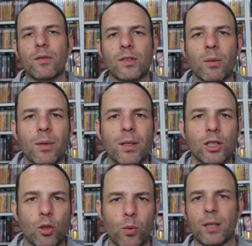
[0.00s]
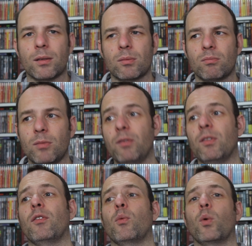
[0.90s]
if something is great, even
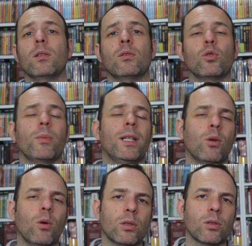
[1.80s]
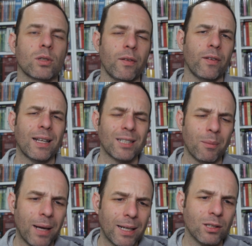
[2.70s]
if it won so many Oscars, if it is a
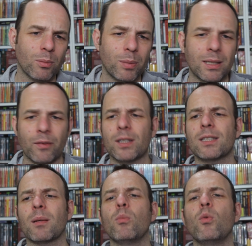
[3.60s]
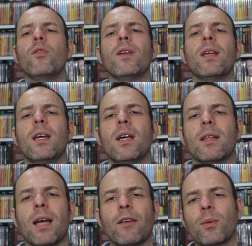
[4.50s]
masterpiece, if it is a movie
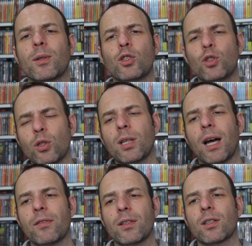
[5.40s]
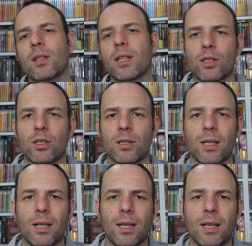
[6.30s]
that everyone should have in their collection,